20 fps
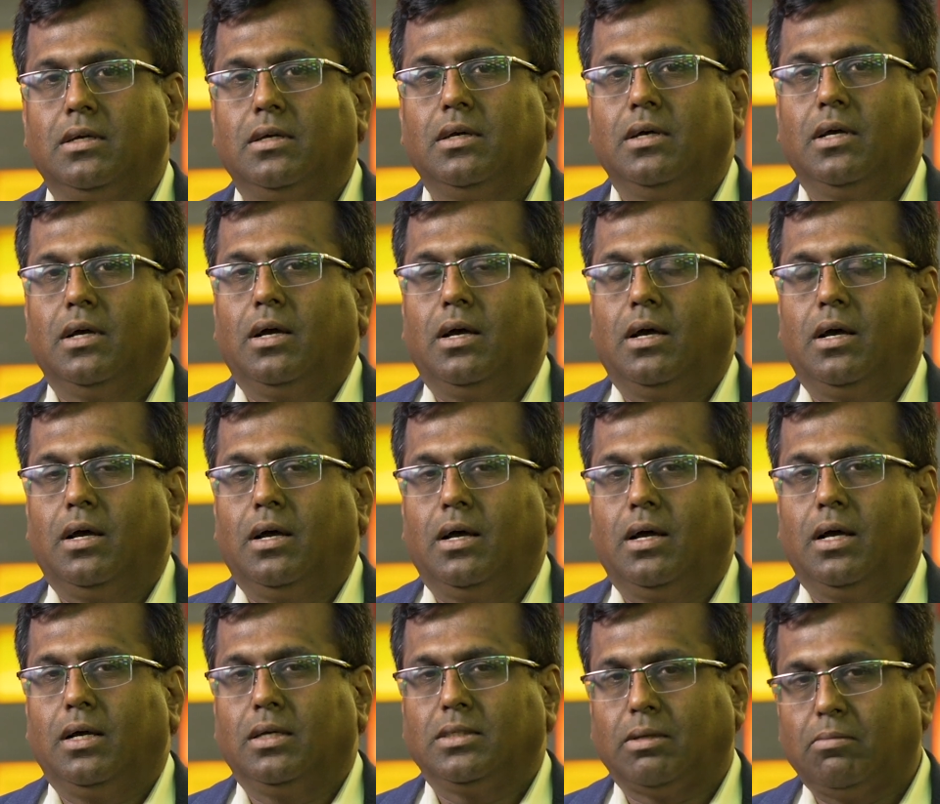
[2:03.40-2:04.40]

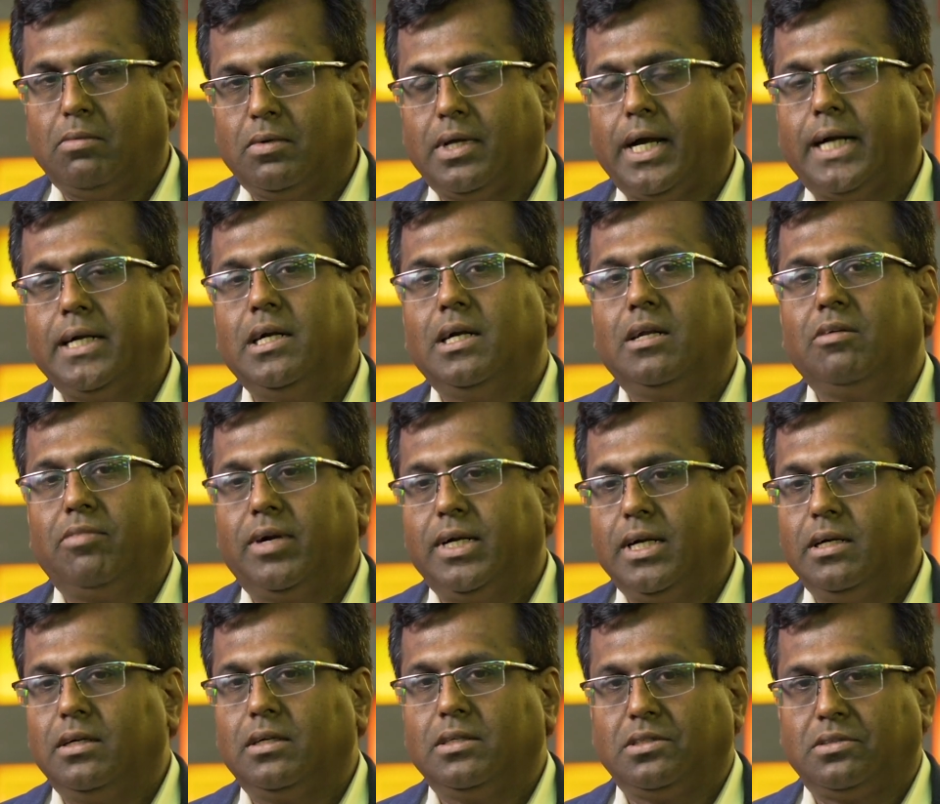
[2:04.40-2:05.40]
some of the
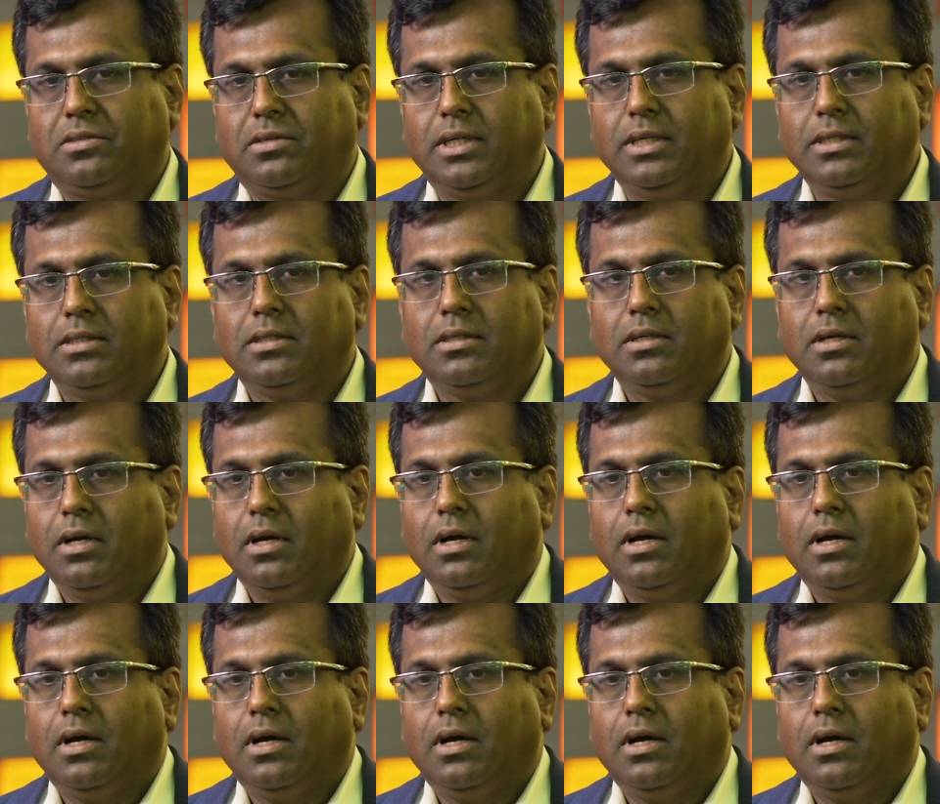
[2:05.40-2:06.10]
identified industries.